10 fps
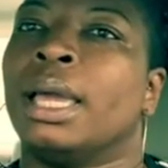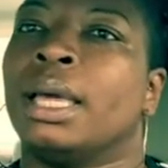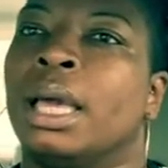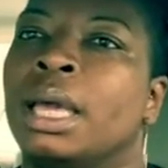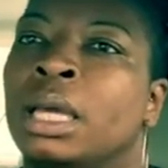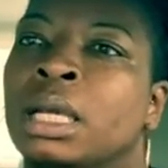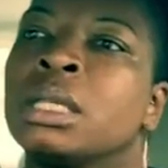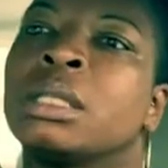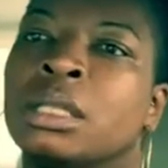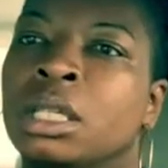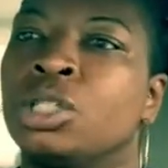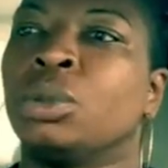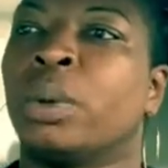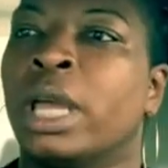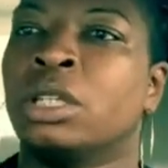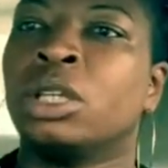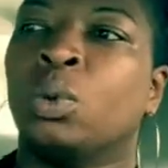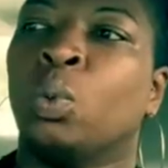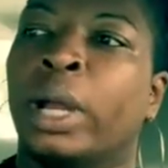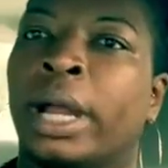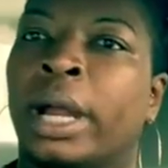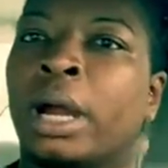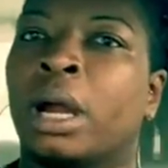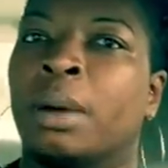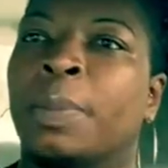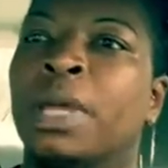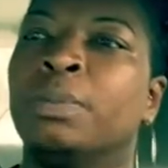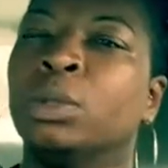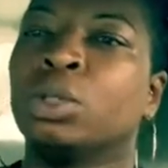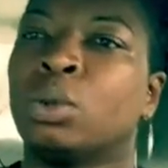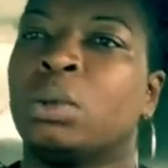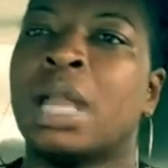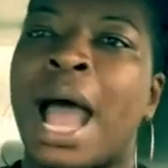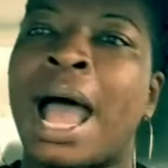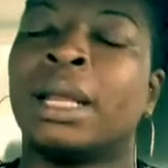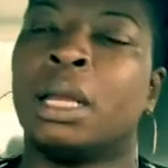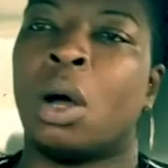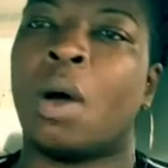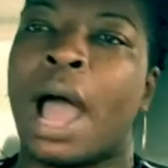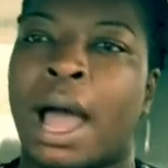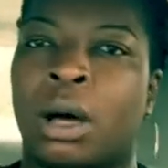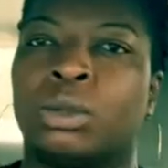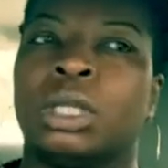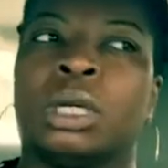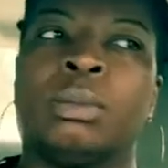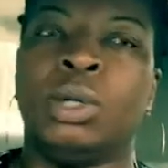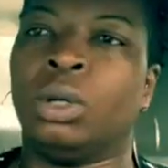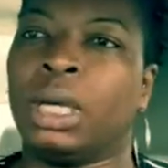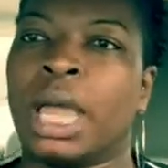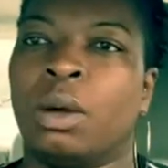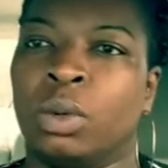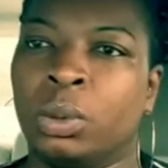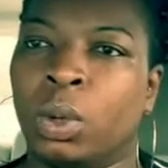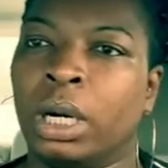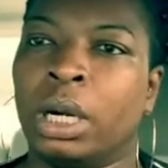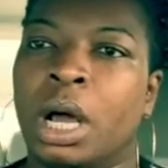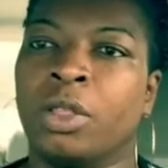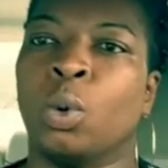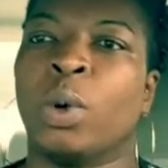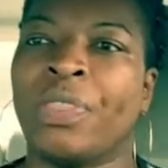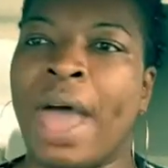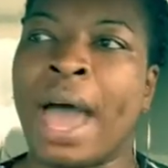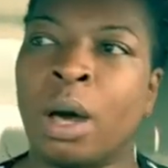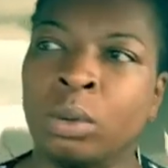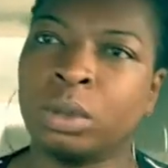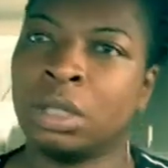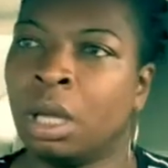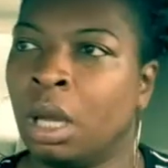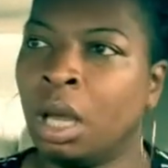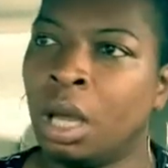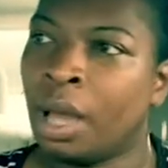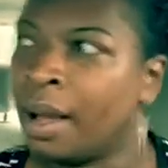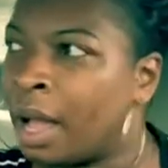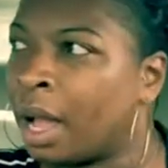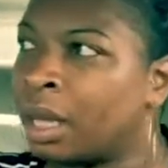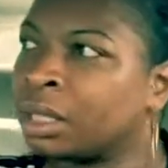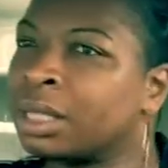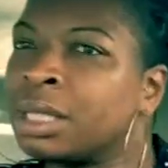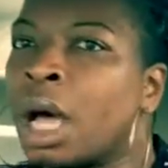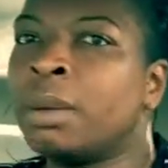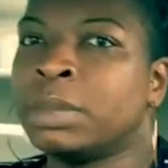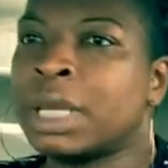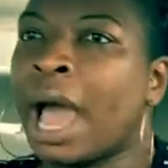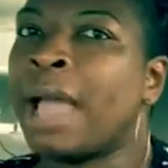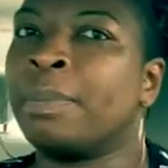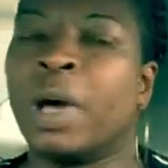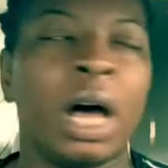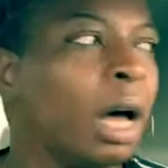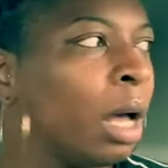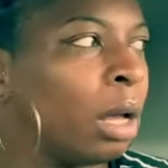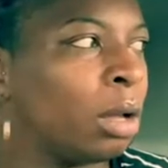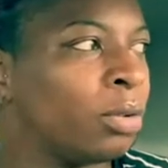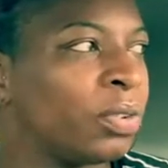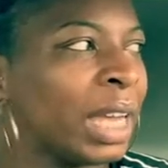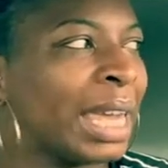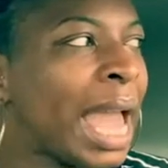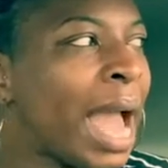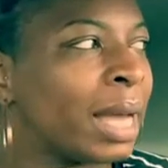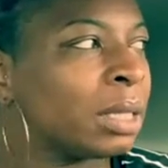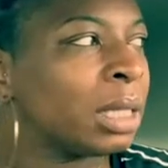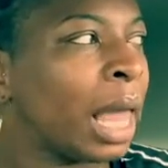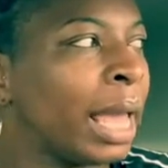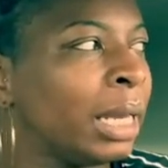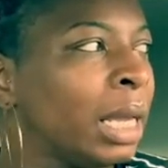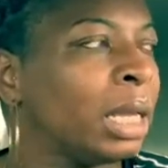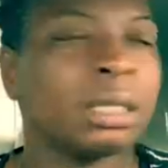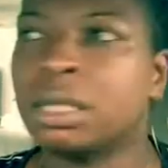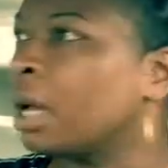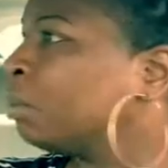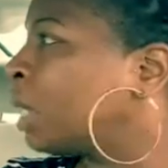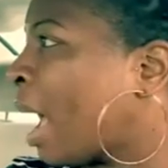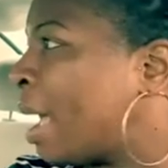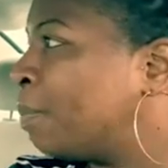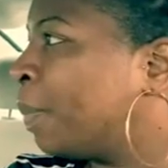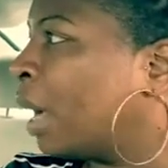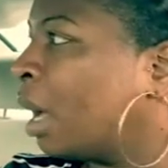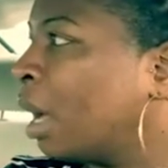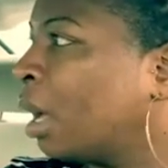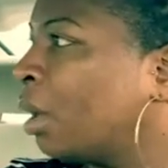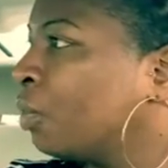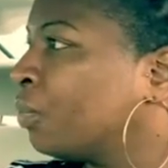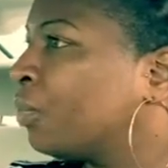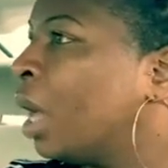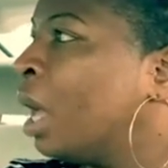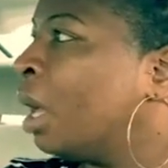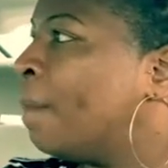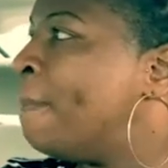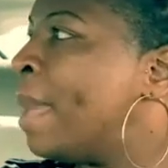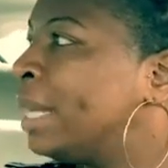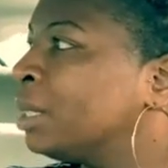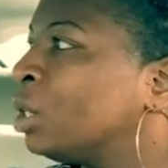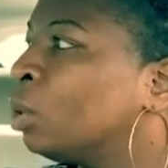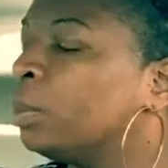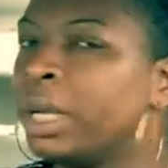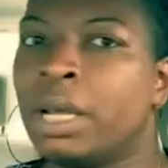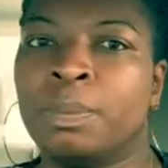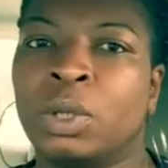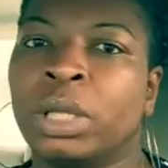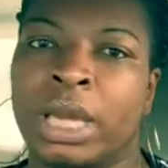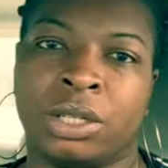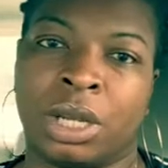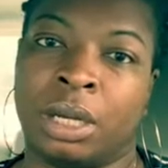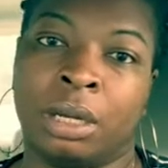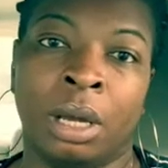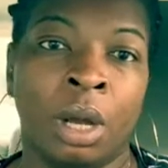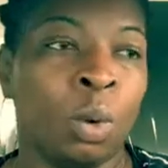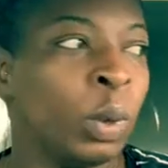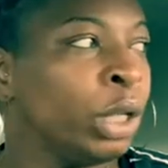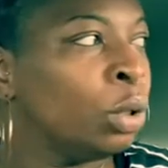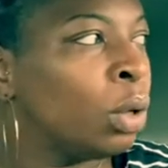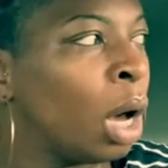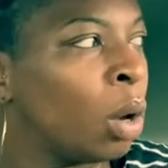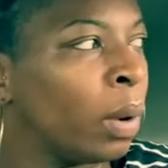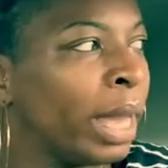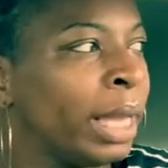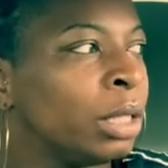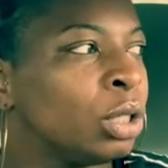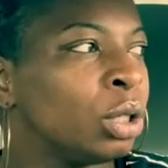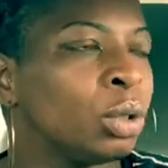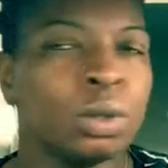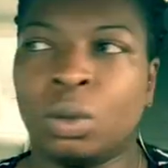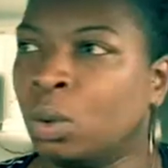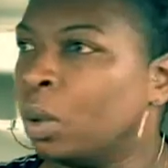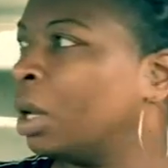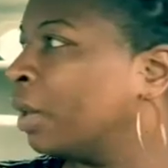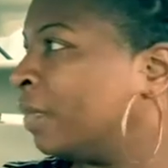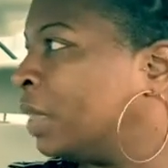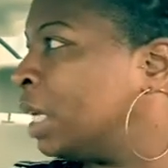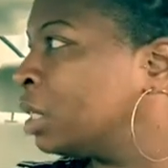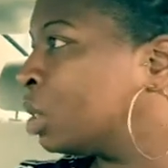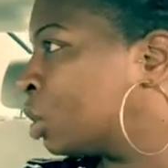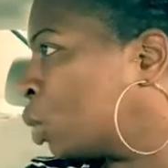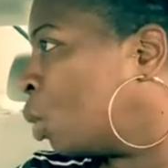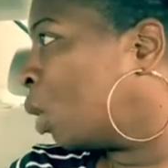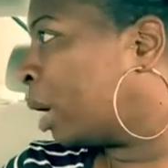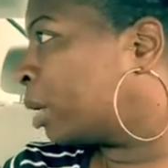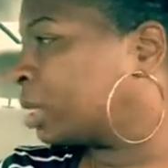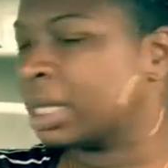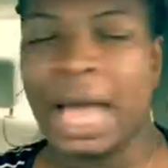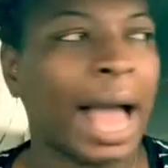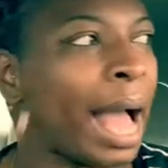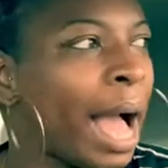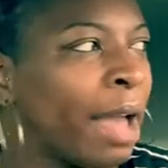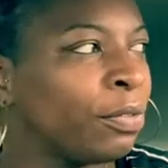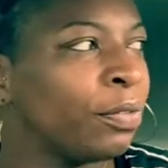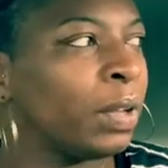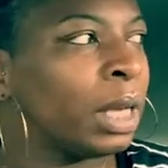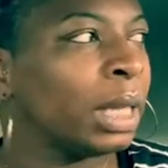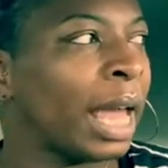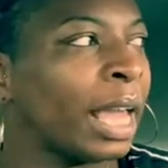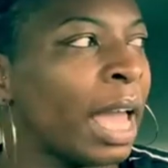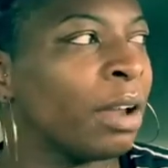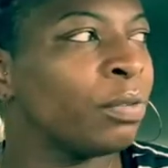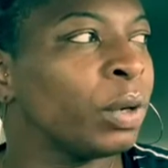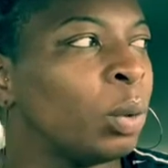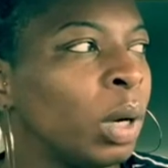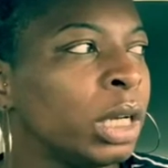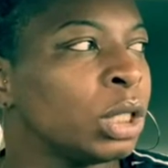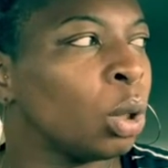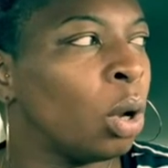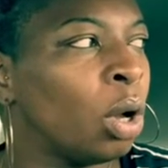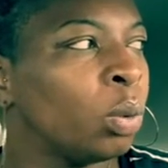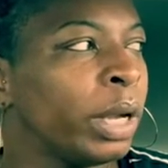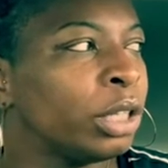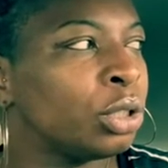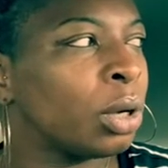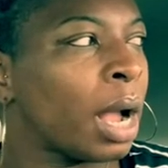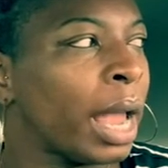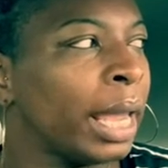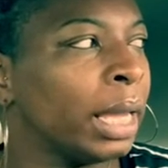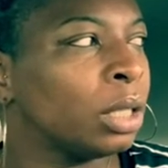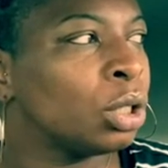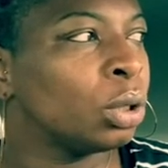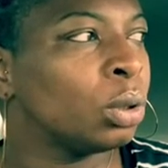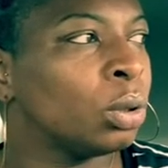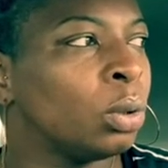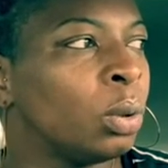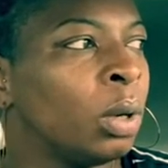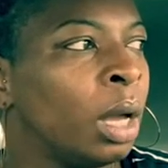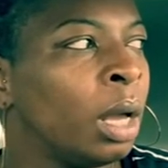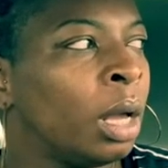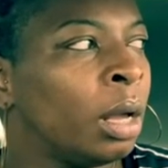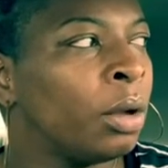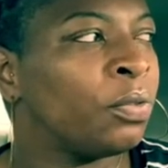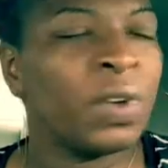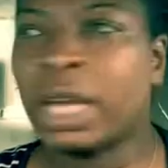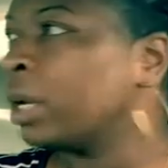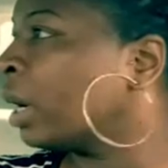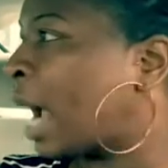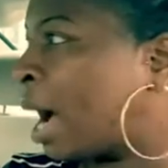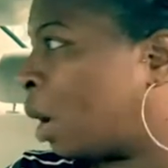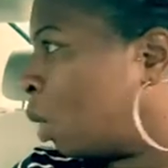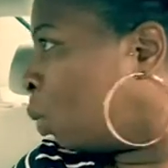it is a situation where people do not know how to communicate with one another without some type of gaslighting, some type of mental manipulation. When you go into these stores, I feel like everyone is always trying to figure out